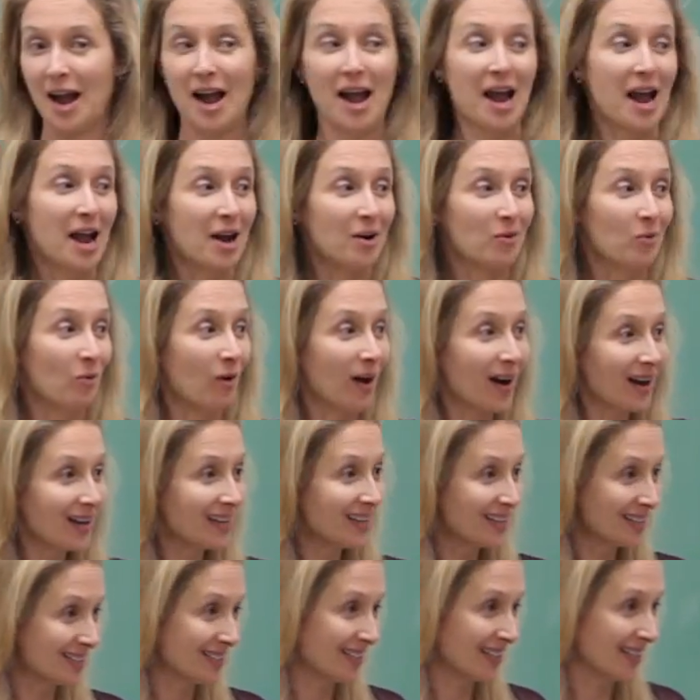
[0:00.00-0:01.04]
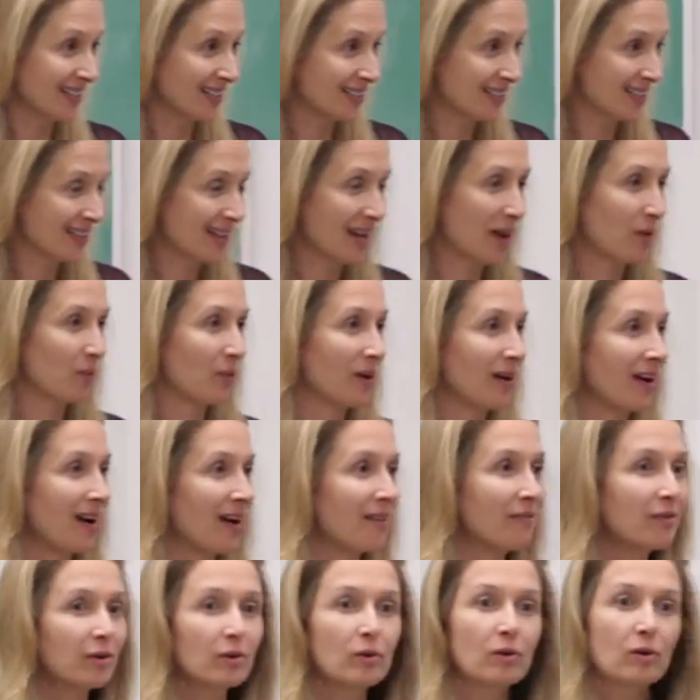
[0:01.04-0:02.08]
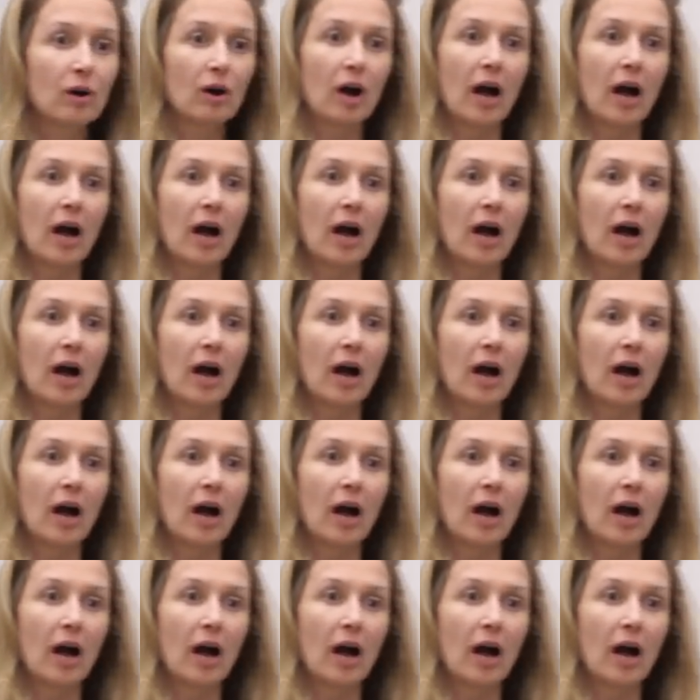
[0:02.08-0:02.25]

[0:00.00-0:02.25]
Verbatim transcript: And why is it that wherever